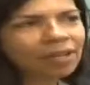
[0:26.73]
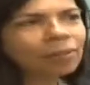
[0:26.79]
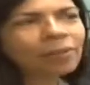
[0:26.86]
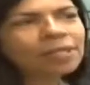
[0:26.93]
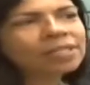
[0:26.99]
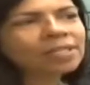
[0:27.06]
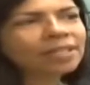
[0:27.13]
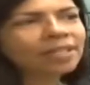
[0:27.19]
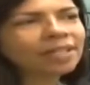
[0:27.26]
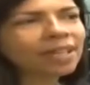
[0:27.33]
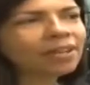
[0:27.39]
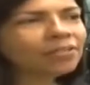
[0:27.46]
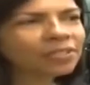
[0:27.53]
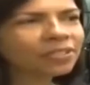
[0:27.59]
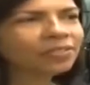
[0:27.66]
I wasn't an
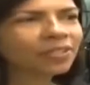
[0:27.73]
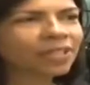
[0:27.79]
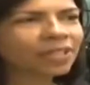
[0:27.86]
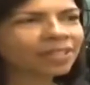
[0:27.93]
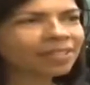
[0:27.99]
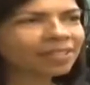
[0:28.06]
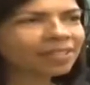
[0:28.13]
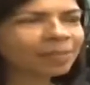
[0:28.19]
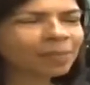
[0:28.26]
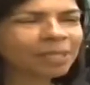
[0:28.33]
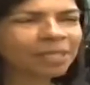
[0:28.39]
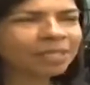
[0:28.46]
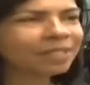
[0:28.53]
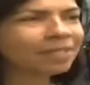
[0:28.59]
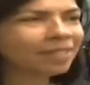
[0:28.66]
Elvis fan. It's
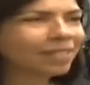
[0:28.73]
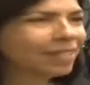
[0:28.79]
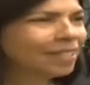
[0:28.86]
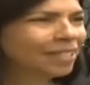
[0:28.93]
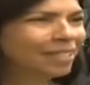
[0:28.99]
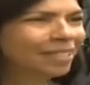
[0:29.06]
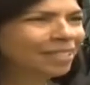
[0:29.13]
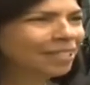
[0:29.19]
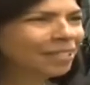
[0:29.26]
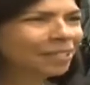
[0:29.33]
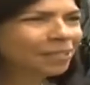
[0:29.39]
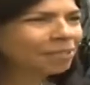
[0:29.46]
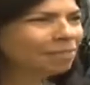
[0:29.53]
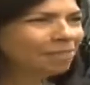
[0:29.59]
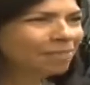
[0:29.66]
been, you
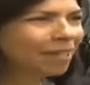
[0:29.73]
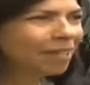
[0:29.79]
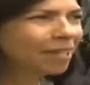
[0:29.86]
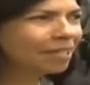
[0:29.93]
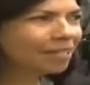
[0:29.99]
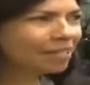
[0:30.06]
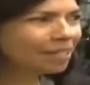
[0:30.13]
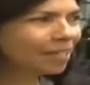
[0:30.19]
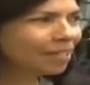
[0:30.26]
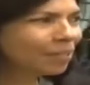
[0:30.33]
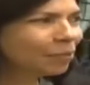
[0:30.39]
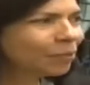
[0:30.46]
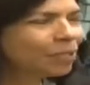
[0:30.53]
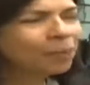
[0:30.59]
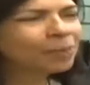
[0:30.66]
know, I
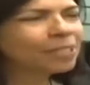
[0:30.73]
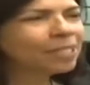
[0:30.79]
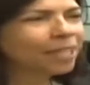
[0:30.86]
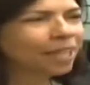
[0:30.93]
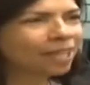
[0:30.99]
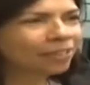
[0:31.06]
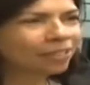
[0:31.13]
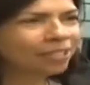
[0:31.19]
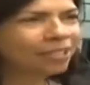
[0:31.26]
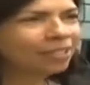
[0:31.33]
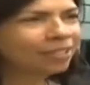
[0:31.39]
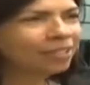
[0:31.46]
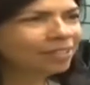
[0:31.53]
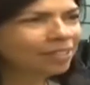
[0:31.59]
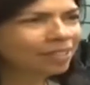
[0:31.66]
started when I was
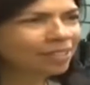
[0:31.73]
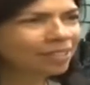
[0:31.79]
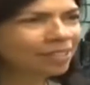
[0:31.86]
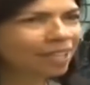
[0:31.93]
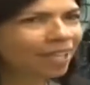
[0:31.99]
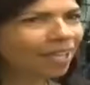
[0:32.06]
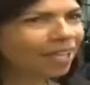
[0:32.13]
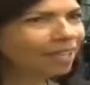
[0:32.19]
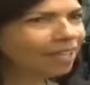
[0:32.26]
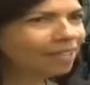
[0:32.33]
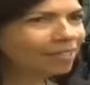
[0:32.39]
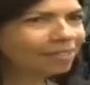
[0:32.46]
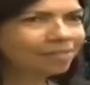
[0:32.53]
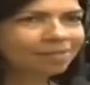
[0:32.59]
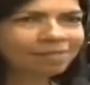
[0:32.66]
11,
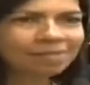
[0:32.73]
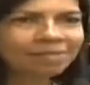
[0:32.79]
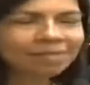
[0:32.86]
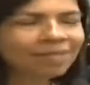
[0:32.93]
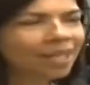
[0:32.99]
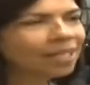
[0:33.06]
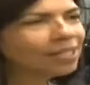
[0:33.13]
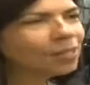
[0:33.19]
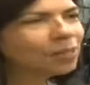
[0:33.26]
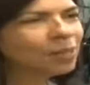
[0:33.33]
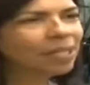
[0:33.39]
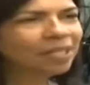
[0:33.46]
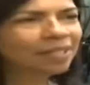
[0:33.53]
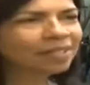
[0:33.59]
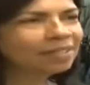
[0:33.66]
and that's
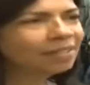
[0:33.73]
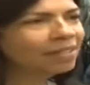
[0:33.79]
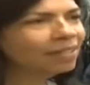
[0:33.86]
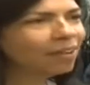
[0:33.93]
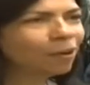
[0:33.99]
been